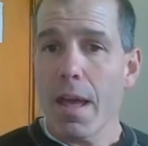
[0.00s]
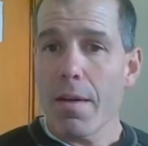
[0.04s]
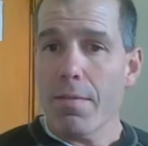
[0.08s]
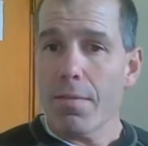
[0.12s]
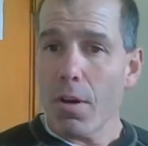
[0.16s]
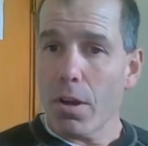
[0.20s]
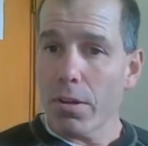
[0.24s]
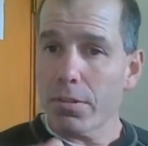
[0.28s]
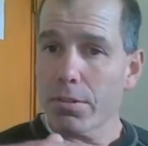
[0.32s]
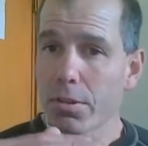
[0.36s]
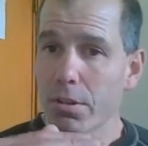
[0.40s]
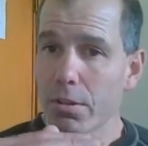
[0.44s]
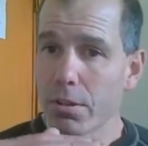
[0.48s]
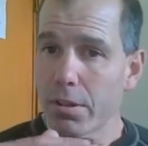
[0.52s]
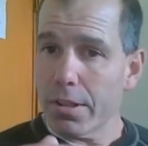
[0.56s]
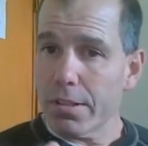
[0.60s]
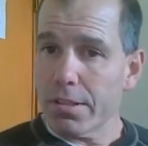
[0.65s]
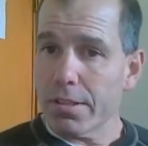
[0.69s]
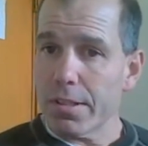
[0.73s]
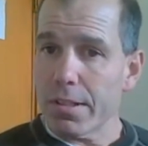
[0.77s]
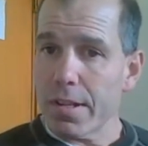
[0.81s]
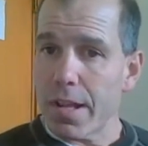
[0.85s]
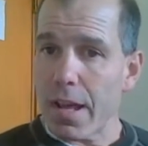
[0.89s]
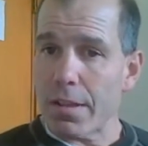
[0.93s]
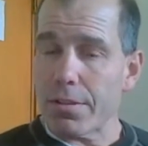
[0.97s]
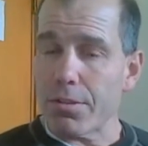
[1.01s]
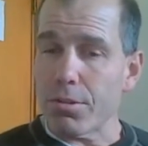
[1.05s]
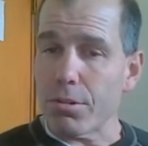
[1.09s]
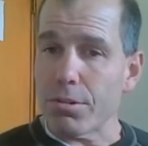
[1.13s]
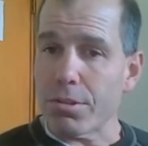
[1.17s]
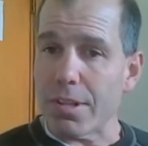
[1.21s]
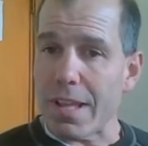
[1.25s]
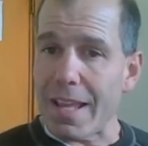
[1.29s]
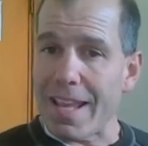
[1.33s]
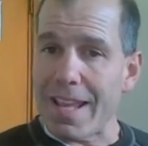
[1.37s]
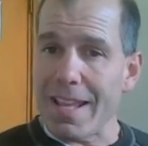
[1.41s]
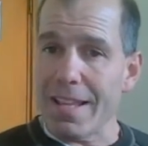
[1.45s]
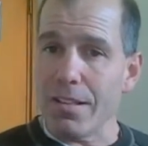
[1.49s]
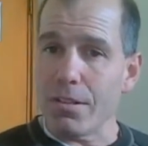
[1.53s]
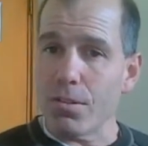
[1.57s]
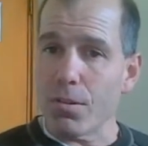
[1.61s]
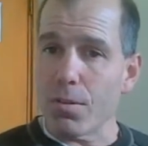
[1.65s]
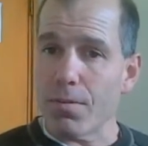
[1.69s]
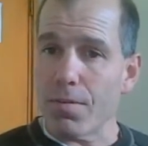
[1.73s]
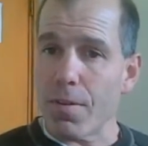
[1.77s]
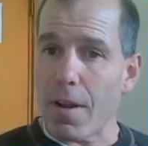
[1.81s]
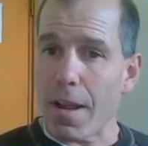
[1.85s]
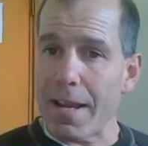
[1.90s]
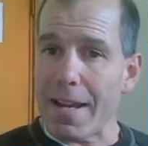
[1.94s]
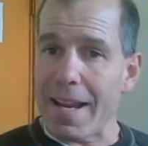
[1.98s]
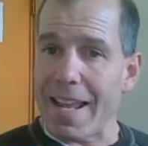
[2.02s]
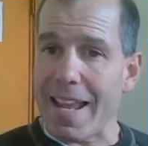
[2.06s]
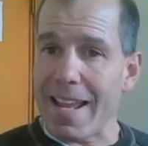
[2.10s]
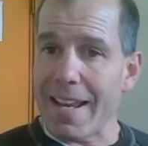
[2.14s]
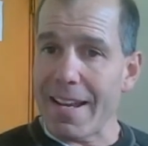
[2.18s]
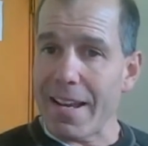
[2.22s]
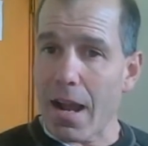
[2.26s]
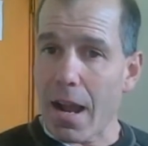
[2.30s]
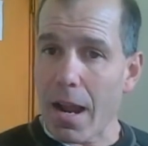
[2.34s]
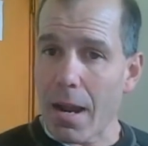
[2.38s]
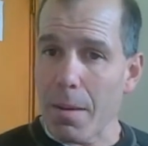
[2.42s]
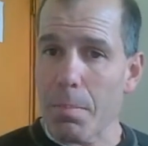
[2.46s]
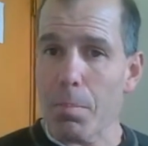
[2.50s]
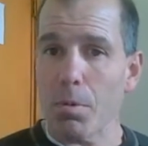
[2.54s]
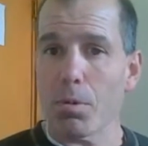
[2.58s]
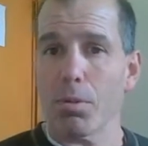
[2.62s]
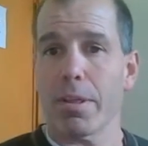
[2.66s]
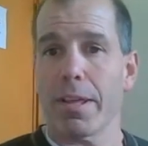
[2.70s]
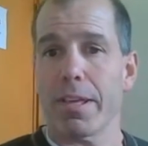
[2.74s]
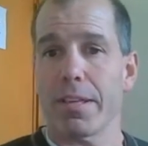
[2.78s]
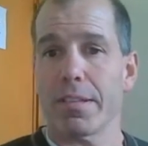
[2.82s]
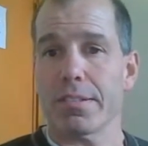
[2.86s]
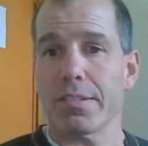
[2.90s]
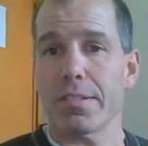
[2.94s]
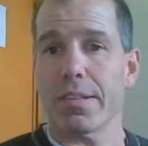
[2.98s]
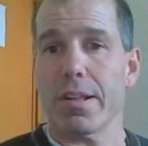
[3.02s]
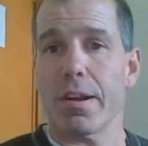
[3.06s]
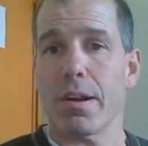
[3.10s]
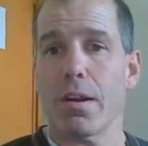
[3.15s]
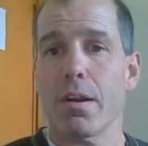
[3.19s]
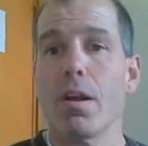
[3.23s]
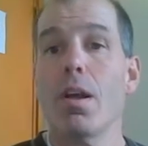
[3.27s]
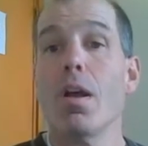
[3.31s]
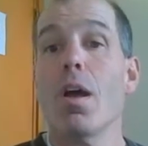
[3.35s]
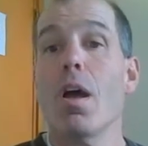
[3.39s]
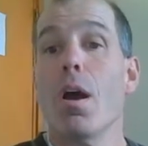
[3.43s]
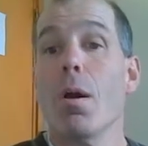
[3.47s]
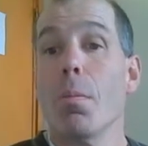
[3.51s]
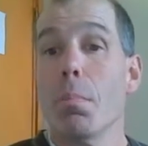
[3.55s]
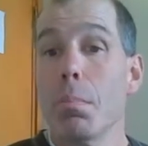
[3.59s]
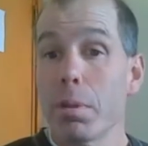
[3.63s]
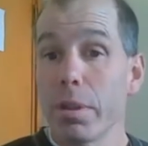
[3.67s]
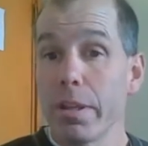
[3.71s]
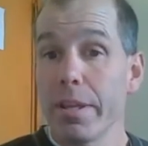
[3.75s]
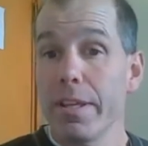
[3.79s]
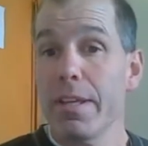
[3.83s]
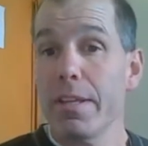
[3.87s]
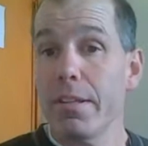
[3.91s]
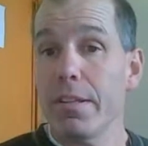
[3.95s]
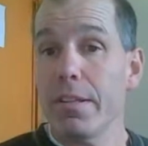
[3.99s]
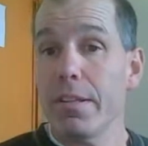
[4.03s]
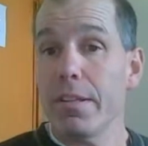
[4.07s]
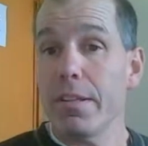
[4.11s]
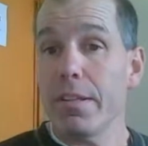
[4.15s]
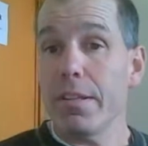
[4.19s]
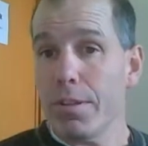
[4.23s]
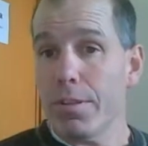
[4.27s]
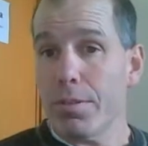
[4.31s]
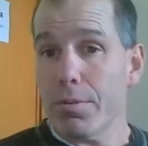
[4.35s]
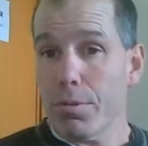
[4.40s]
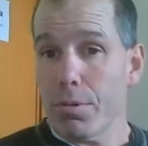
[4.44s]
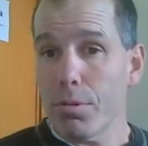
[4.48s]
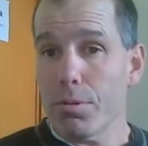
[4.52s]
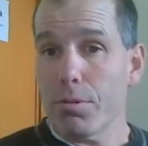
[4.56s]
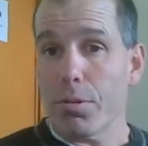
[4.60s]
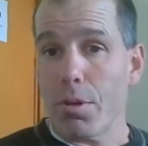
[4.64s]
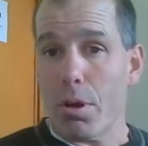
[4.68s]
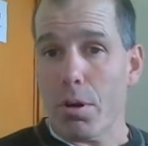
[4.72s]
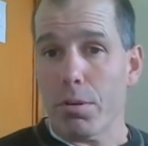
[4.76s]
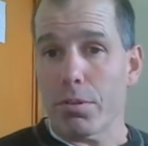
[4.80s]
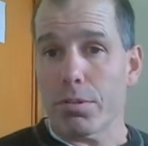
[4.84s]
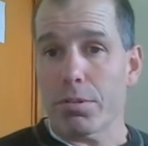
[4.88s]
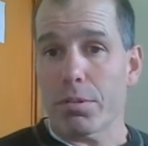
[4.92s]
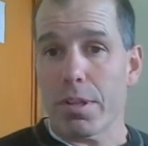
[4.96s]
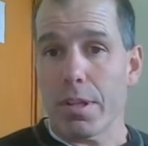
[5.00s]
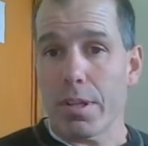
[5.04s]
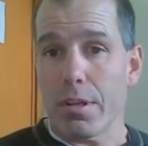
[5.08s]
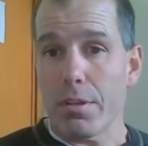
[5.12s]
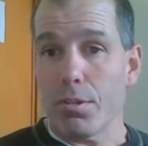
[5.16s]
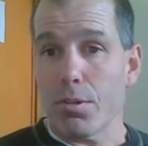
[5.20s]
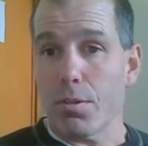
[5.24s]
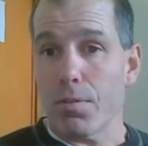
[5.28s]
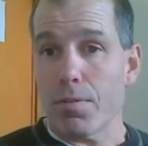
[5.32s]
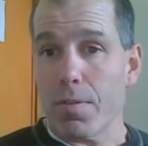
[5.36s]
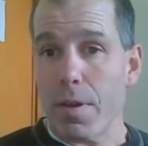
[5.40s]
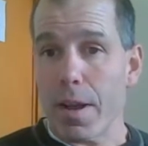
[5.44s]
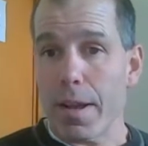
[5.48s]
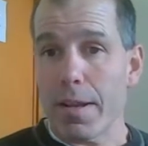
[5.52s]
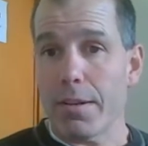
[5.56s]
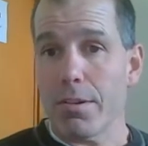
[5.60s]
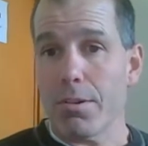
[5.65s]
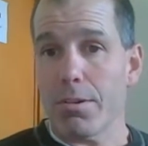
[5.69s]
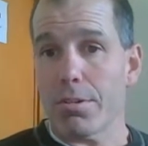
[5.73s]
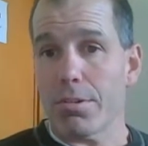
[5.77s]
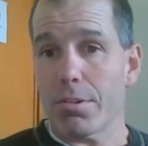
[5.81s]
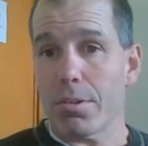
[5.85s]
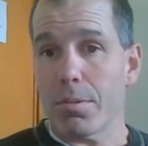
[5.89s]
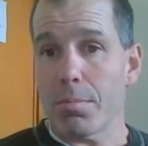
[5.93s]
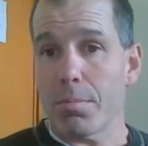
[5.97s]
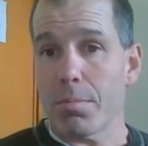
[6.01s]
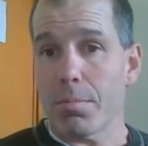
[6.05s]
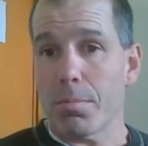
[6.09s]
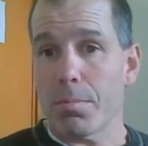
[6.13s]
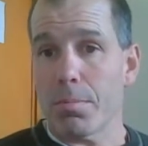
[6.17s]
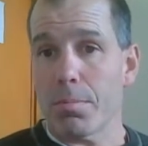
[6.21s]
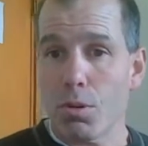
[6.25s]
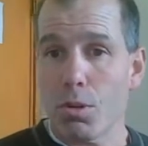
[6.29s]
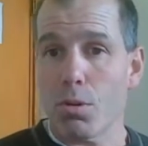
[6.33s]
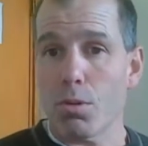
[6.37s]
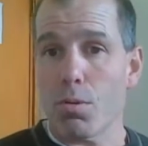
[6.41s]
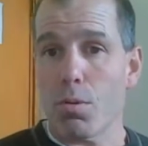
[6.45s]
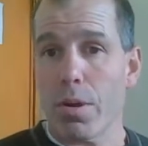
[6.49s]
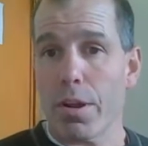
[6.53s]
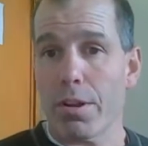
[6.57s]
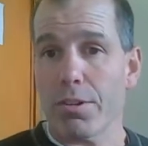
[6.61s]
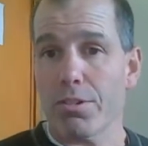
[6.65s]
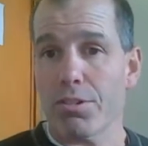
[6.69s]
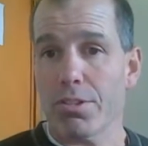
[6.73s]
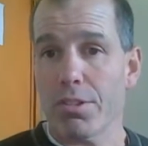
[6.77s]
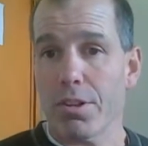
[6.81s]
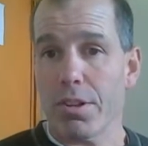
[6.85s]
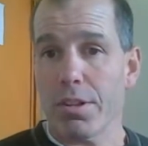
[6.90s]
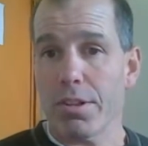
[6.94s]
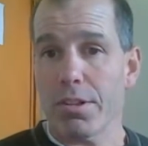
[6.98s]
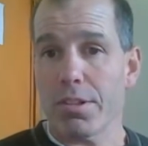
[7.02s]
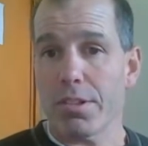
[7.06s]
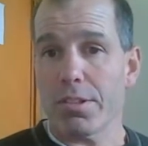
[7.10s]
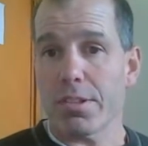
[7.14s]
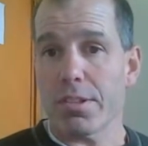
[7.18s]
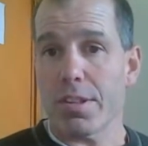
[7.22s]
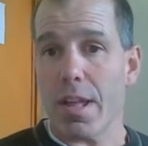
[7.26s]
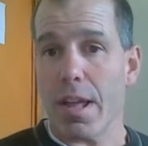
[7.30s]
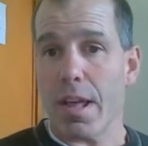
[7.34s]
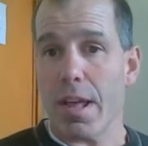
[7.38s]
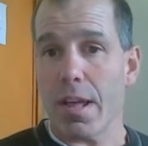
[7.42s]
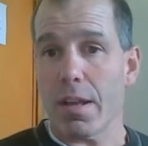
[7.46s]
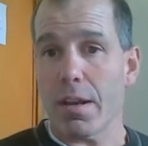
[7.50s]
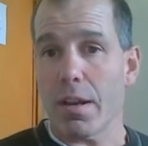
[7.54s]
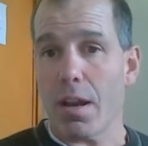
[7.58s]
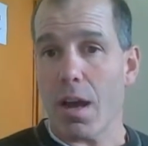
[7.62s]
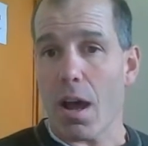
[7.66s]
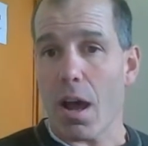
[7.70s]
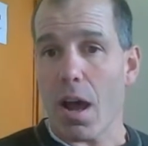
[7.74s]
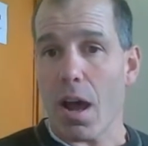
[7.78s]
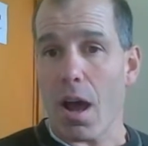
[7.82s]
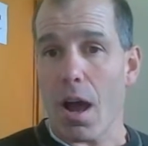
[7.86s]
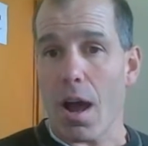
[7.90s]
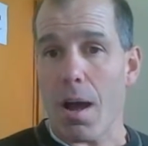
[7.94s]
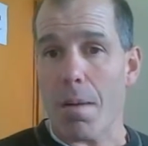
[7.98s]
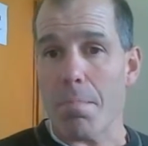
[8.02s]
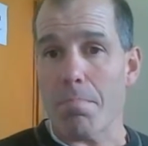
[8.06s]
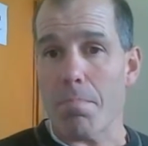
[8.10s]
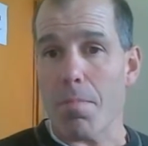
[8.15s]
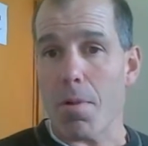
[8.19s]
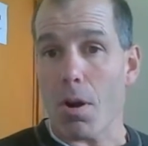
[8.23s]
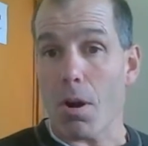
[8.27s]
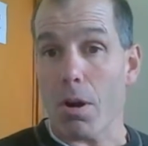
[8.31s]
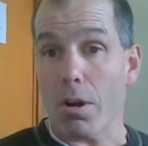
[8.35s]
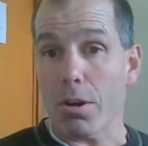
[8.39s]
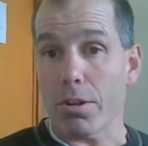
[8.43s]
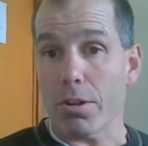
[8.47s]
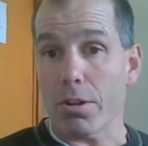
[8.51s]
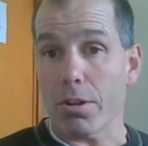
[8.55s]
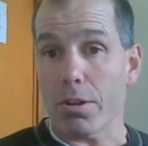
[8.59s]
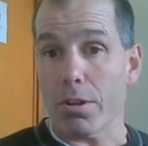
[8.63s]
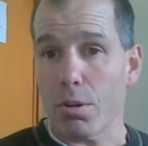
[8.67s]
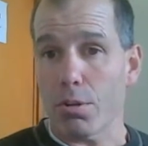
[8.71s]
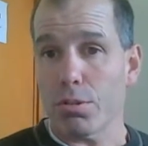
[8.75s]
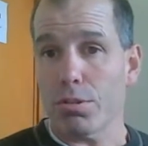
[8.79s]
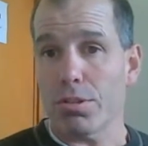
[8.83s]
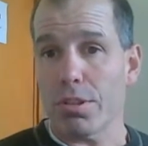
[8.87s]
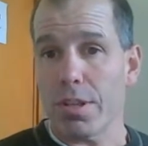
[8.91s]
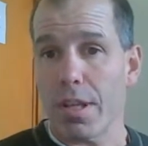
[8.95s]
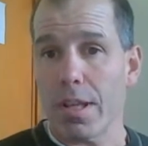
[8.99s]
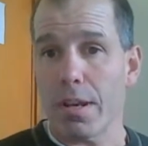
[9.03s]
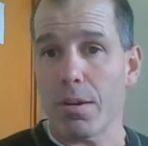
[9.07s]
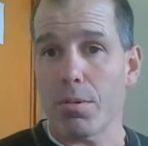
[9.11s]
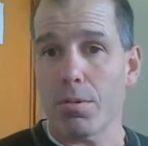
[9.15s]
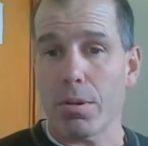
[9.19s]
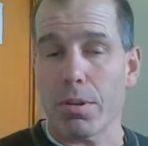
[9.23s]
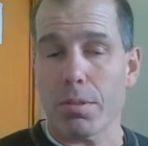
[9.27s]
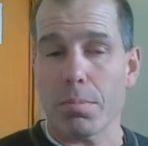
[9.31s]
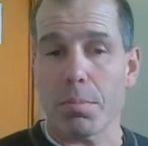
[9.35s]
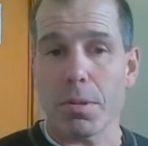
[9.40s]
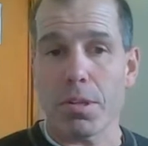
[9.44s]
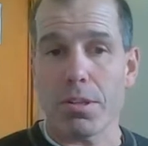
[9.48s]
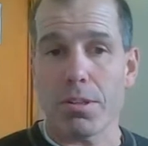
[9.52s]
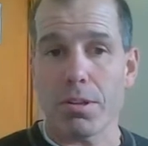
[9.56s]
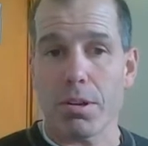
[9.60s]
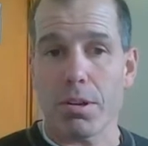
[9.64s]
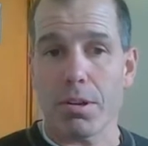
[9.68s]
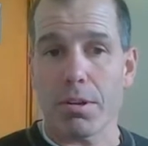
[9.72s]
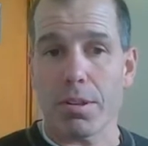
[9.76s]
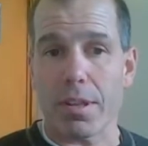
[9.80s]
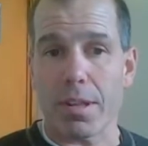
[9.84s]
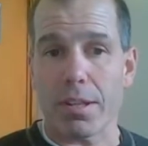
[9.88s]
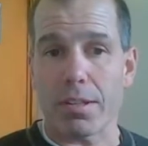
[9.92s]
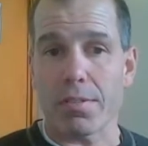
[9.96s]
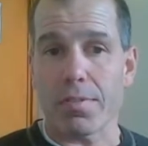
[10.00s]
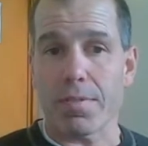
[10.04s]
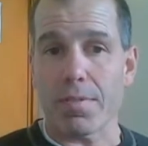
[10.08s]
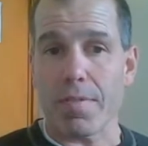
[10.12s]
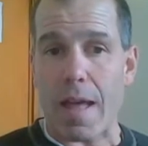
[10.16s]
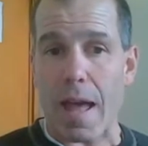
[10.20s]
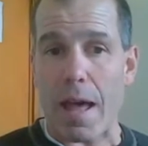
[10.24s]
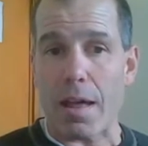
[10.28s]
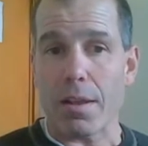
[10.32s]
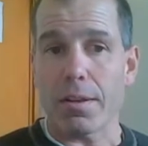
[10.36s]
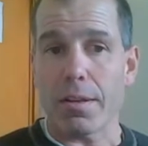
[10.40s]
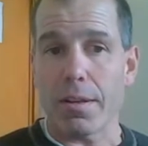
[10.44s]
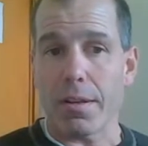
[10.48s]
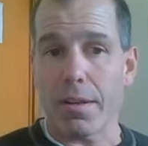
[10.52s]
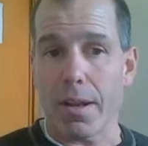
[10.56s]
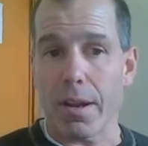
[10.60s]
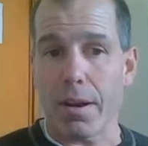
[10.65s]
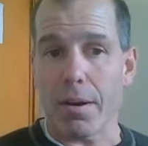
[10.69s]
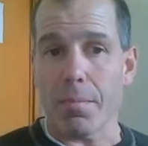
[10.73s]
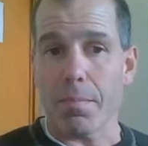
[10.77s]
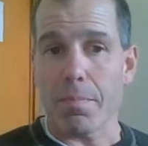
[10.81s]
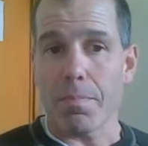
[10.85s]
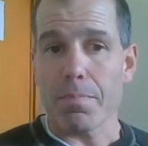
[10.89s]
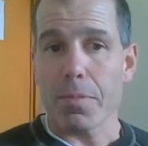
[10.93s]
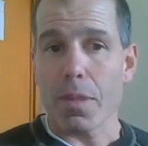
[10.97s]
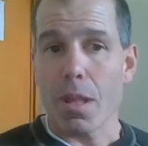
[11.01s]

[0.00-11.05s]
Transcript: I've also listed out, you'll find 8 hyperlinks there. Please read through those, and you'll find there's some review questions that are associated with material that's found in there.